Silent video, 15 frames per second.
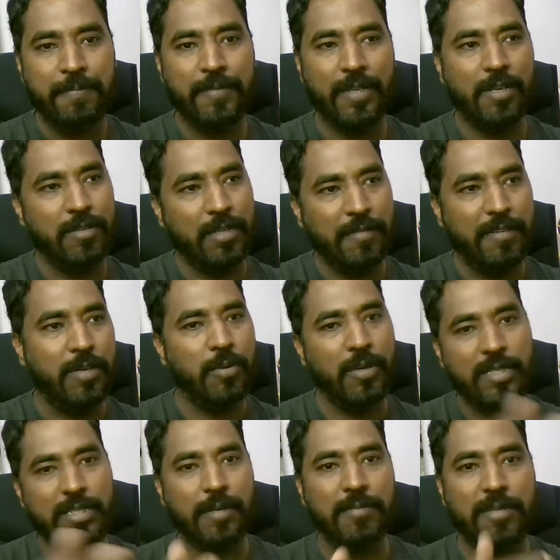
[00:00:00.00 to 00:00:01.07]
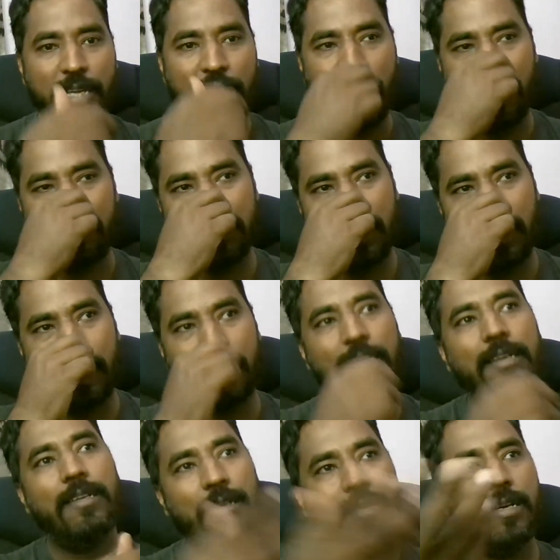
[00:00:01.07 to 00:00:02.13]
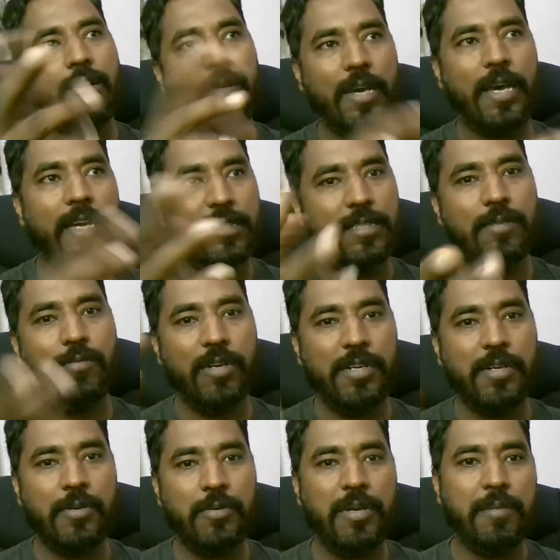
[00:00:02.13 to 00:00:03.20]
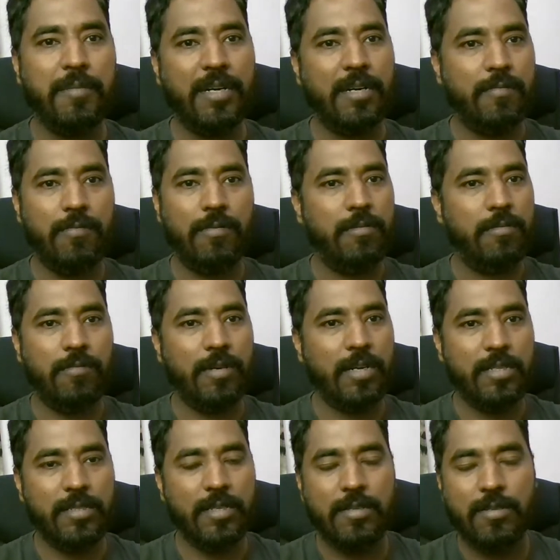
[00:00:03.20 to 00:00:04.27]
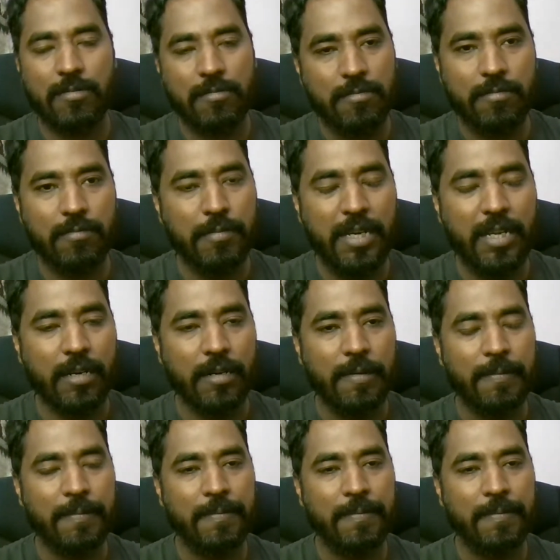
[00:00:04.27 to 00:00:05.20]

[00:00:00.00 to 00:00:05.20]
They were doing something, and I was like, okay, I see what you're doing, but what does it mean?